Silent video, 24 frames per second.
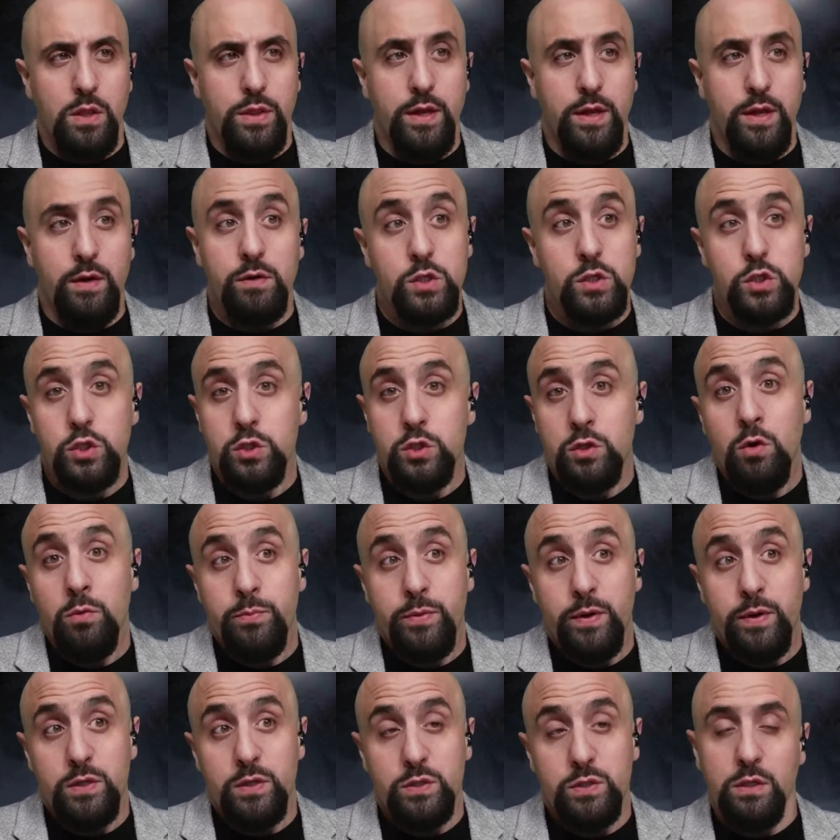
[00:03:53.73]
There is no
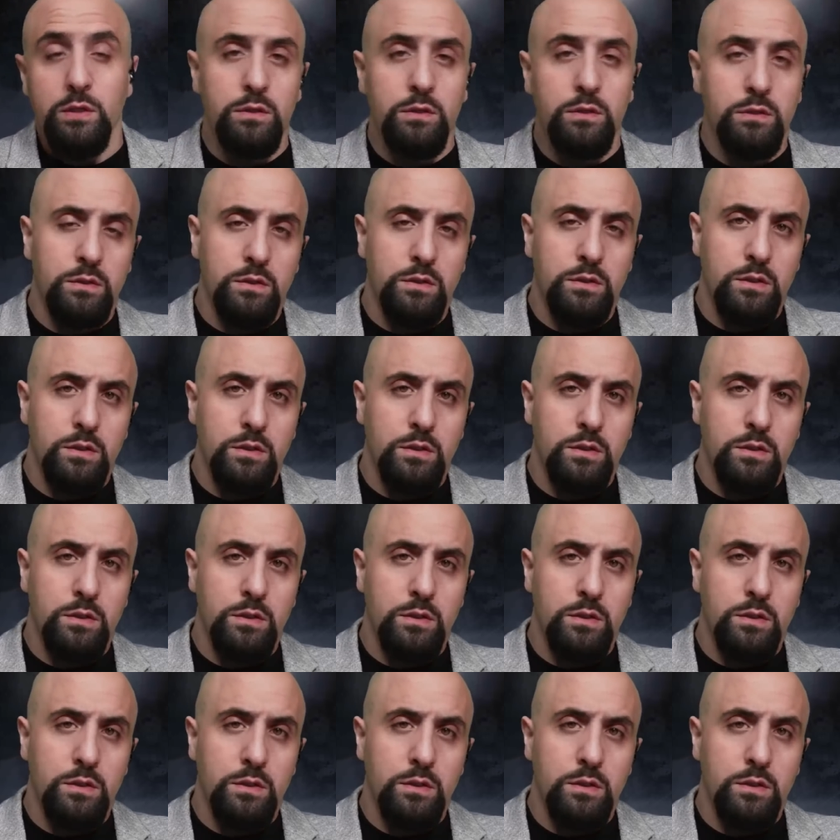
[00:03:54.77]
pressure